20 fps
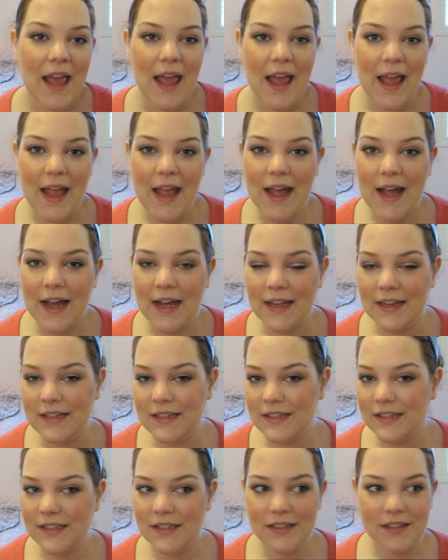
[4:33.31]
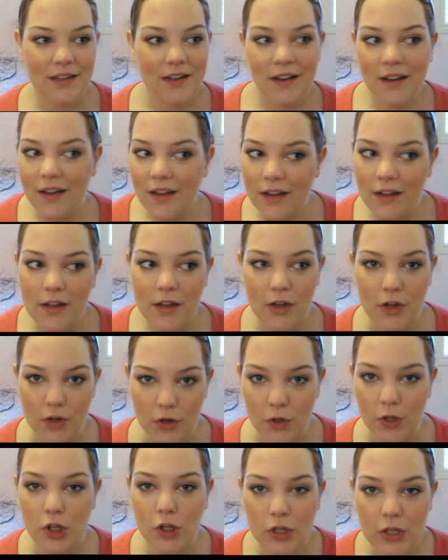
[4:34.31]
and you
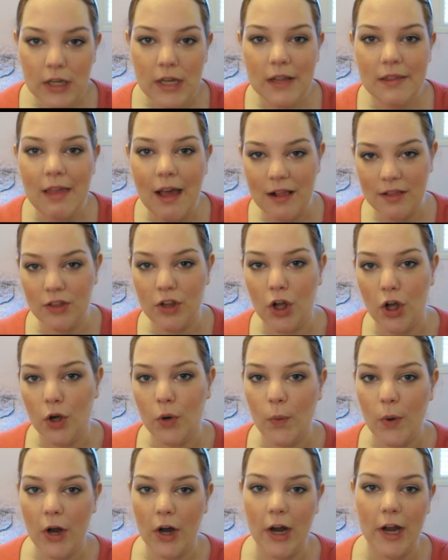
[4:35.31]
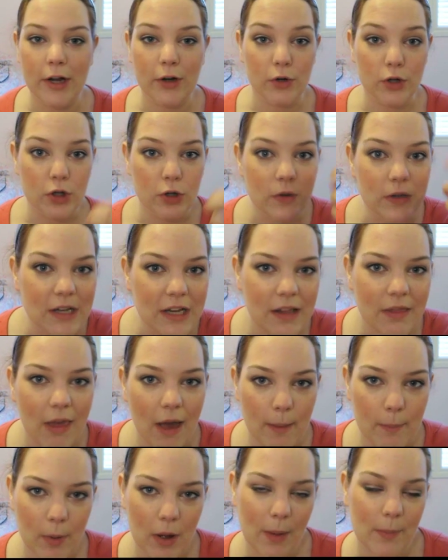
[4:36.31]
know, you need that long wearing, or you need
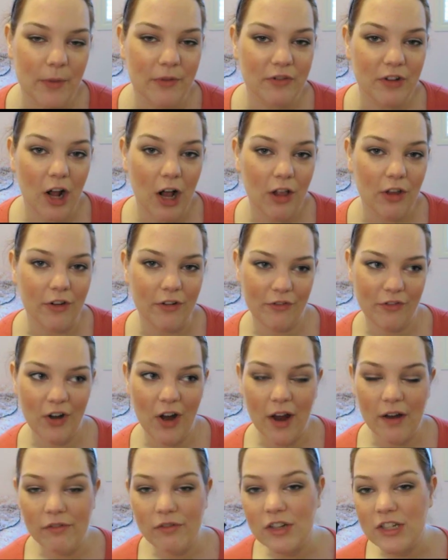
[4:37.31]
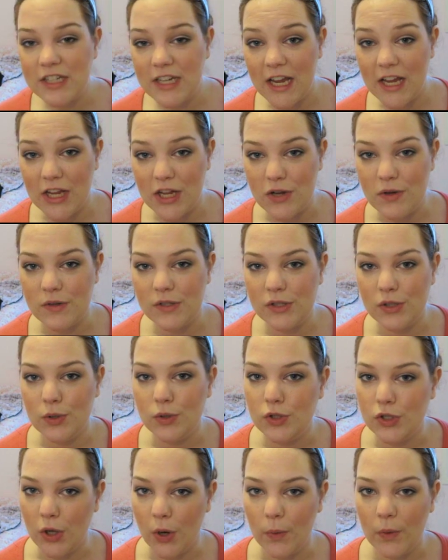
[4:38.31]
that pop of color. For everyday use, you
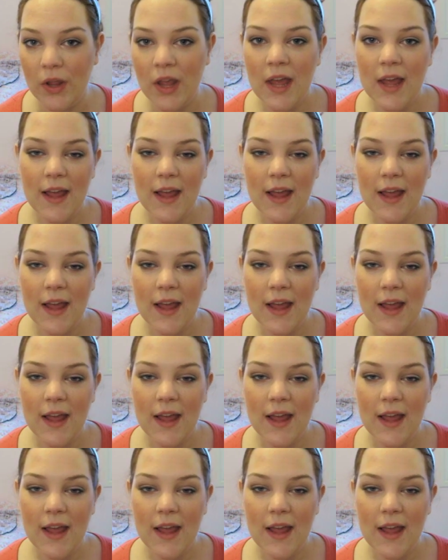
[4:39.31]
don't.